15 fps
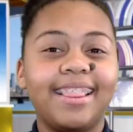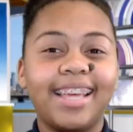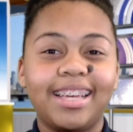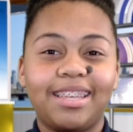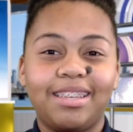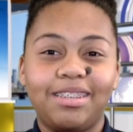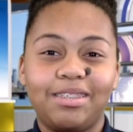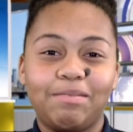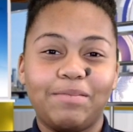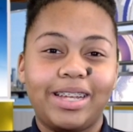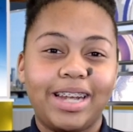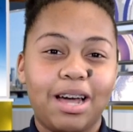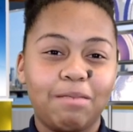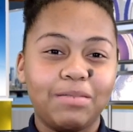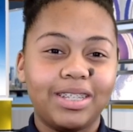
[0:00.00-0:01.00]
Thank you. You
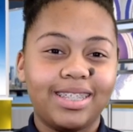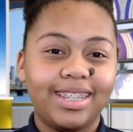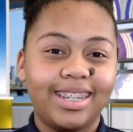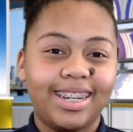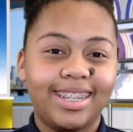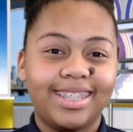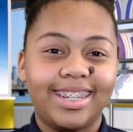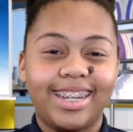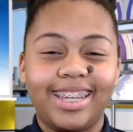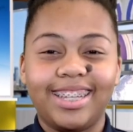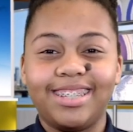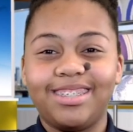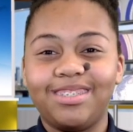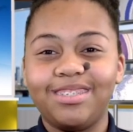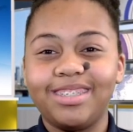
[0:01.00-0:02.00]
may now be seated. Today
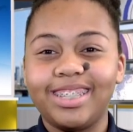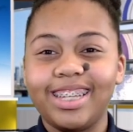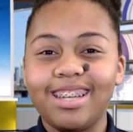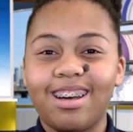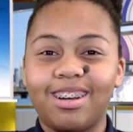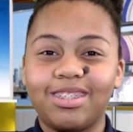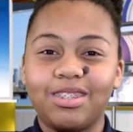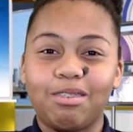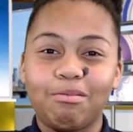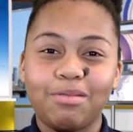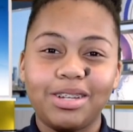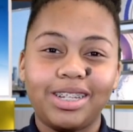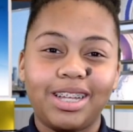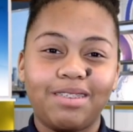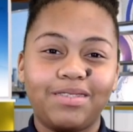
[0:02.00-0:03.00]
is Tuesday,
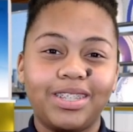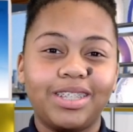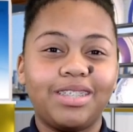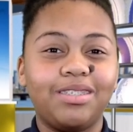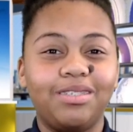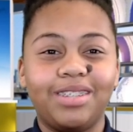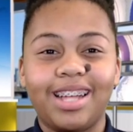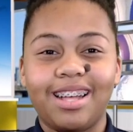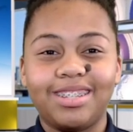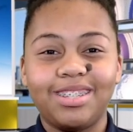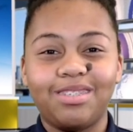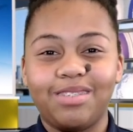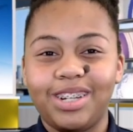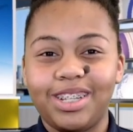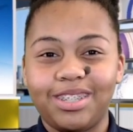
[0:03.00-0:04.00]
October 11th,
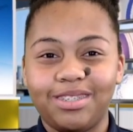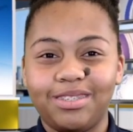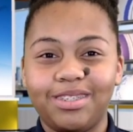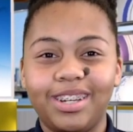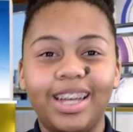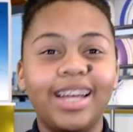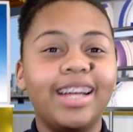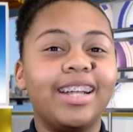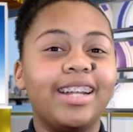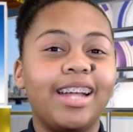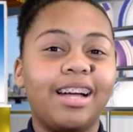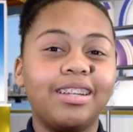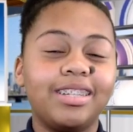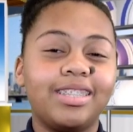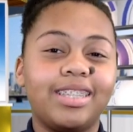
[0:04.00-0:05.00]
2022.
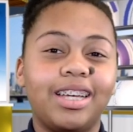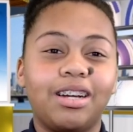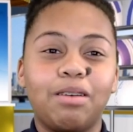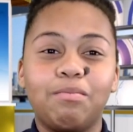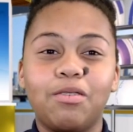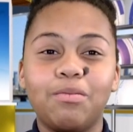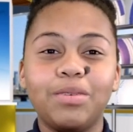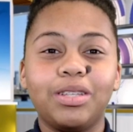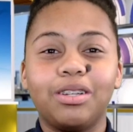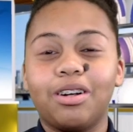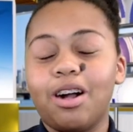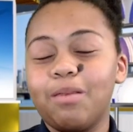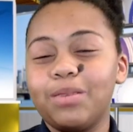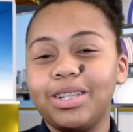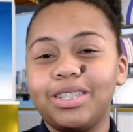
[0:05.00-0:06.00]
Now let's take a moment to
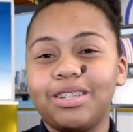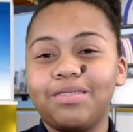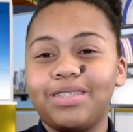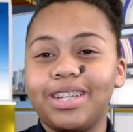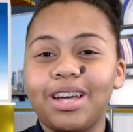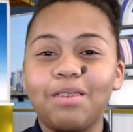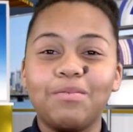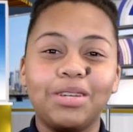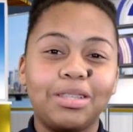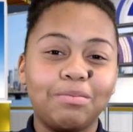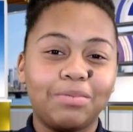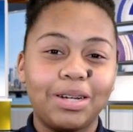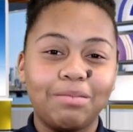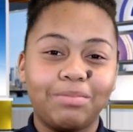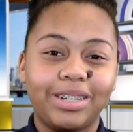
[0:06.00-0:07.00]
calm ourselves down with a brain